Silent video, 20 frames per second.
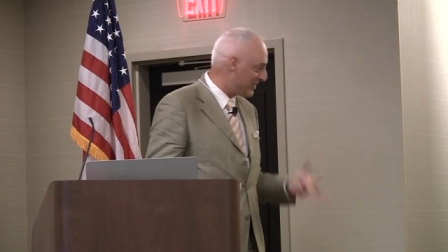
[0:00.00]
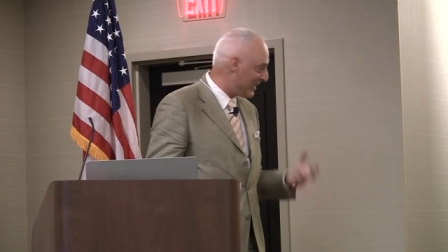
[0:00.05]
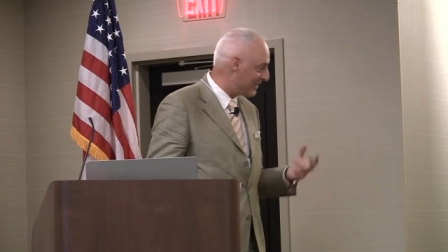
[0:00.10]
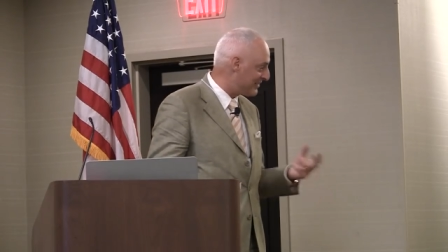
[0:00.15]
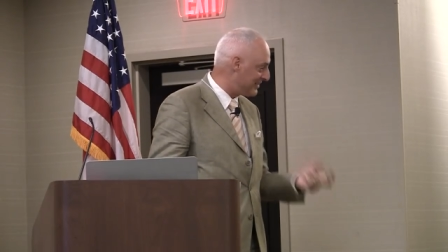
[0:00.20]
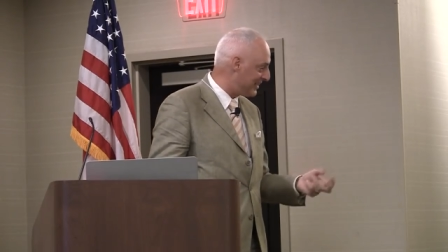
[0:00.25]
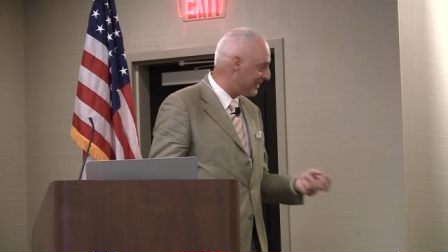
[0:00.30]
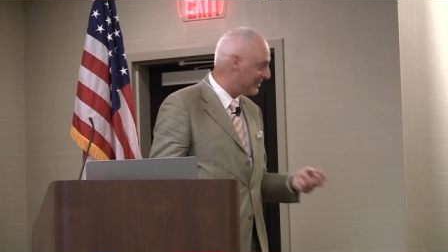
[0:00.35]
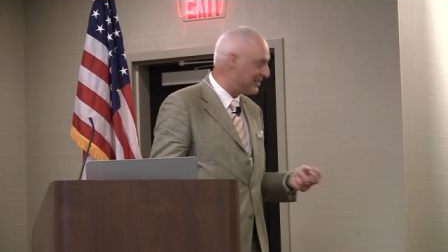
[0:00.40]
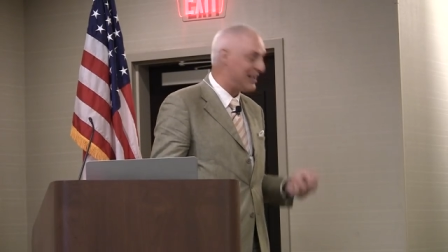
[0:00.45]

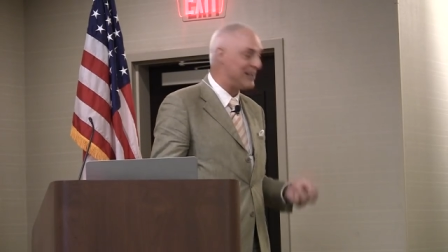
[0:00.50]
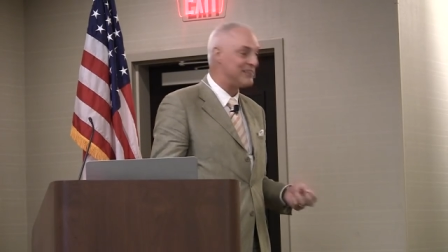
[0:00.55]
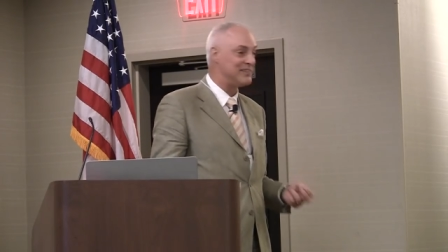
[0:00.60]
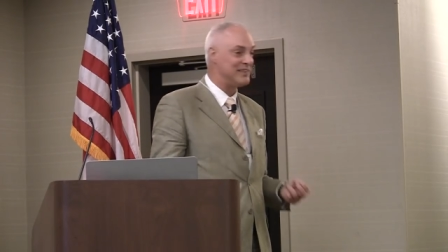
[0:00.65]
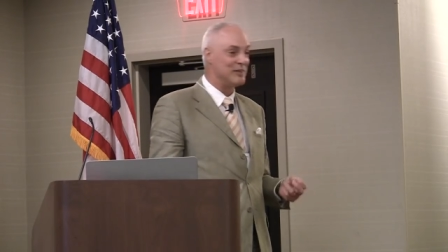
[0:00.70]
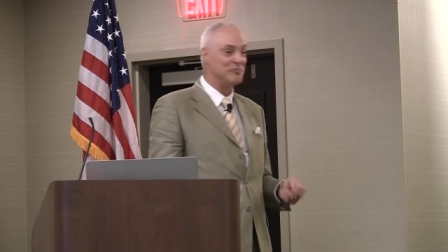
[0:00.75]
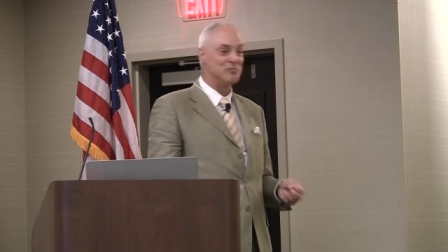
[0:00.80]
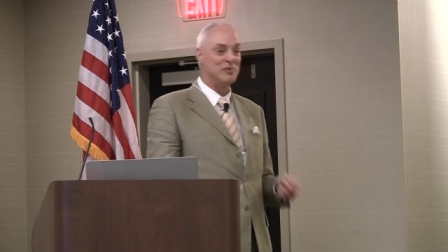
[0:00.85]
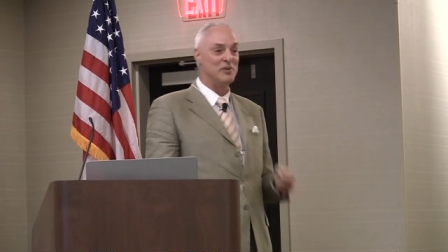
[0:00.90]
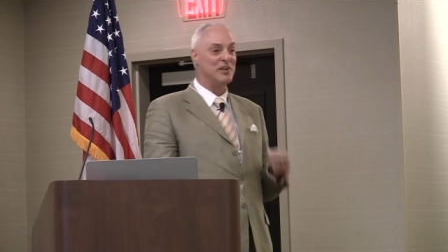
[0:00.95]
That's it. That's
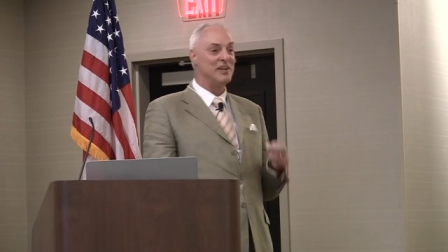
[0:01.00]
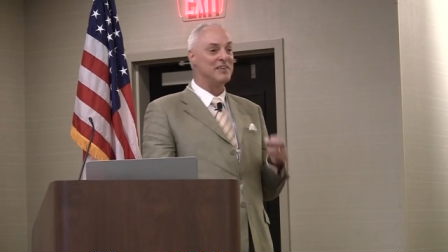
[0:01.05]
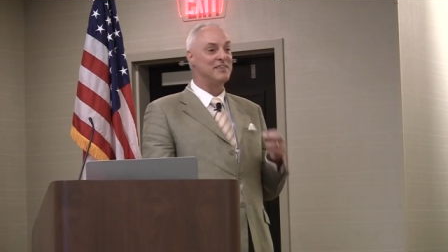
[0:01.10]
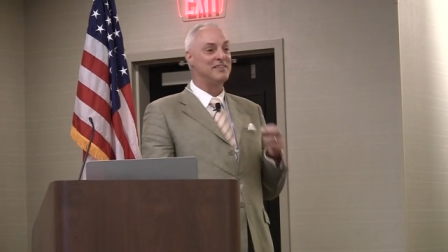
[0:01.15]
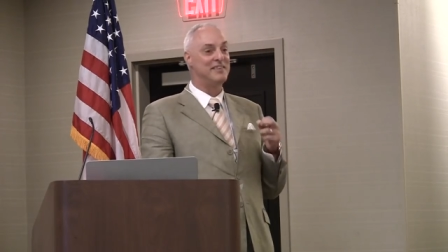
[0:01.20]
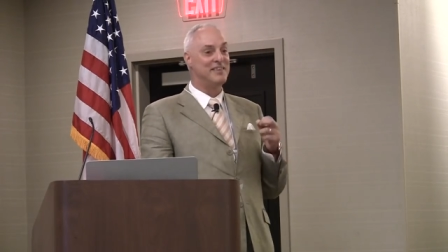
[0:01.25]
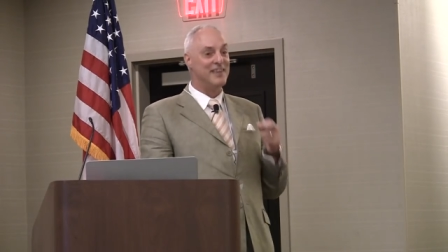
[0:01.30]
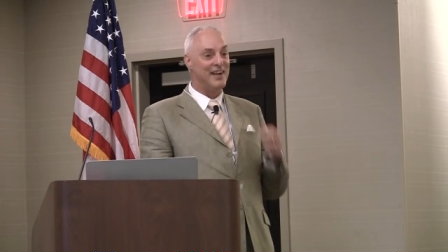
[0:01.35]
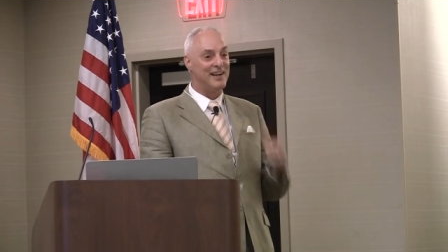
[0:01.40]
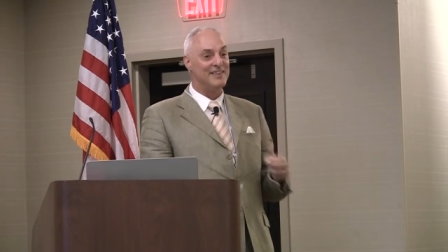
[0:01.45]
it. But
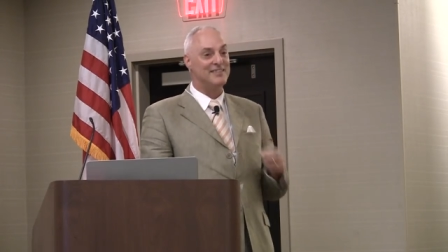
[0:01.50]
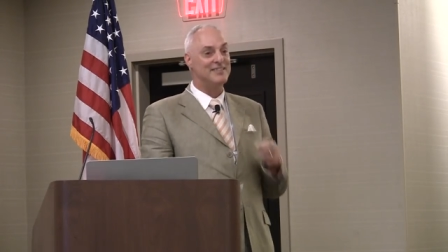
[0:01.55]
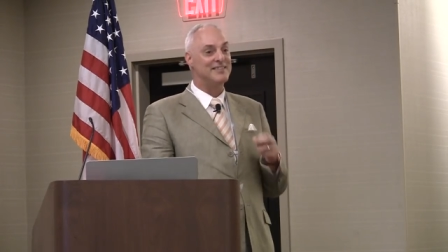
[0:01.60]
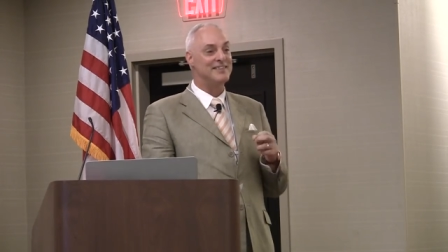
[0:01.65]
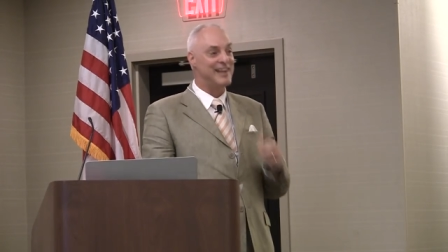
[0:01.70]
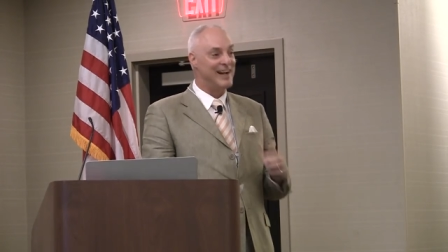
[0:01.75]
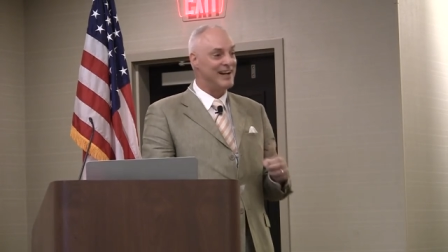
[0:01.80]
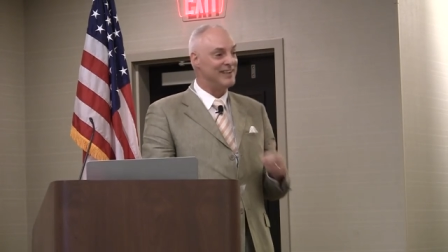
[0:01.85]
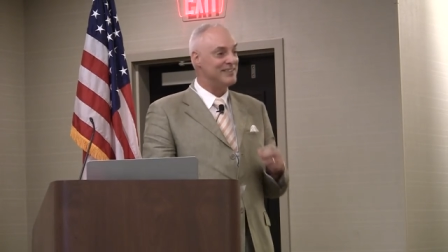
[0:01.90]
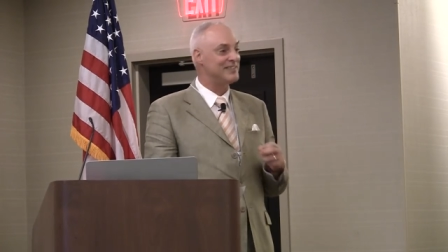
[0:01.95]
it does
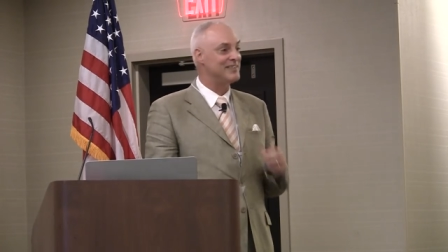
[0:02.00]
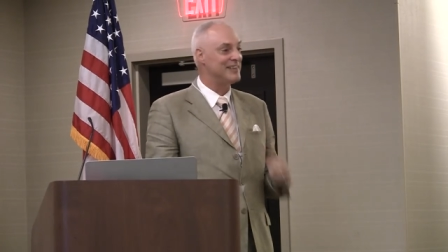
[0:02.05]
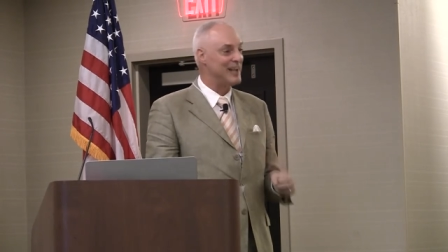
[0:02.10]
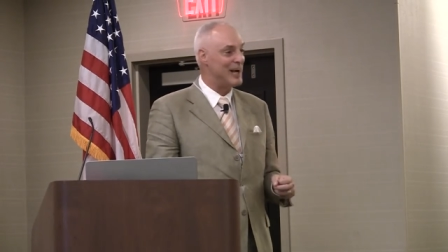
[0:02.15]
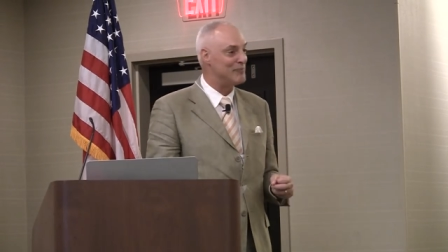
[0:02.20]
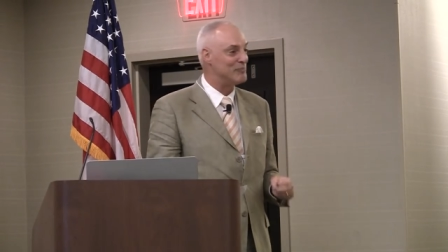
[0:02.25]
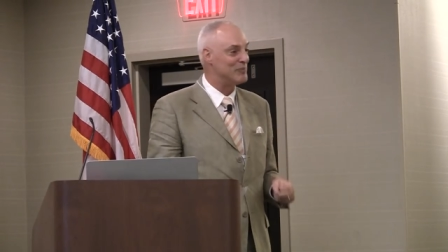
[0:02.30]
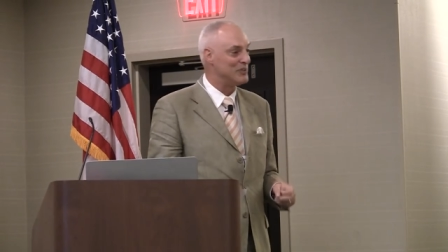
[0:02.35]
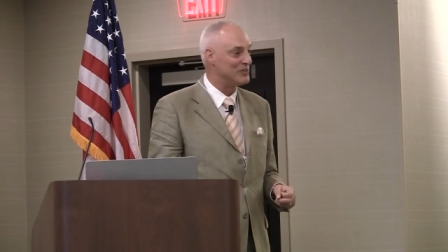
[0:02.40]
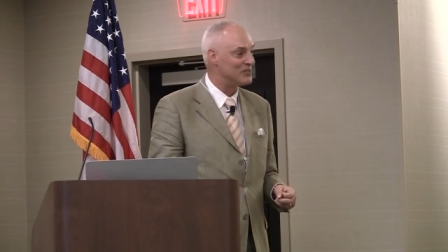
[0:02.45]
not
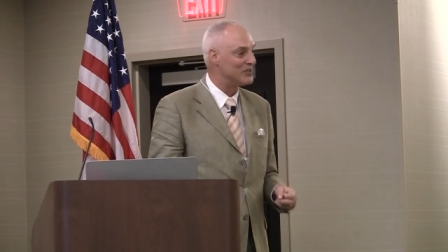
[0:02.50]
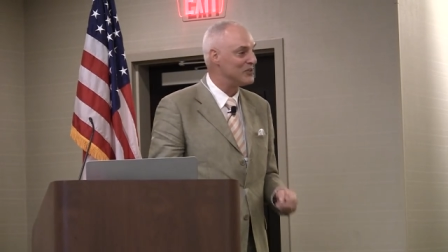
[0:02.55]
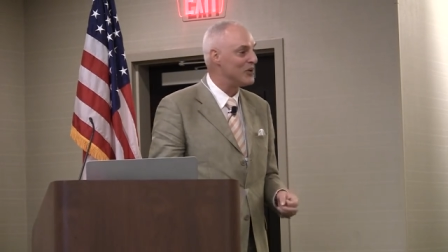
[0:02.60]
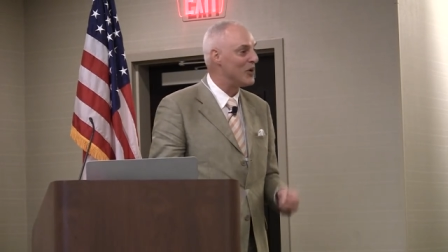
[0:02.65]
stop us.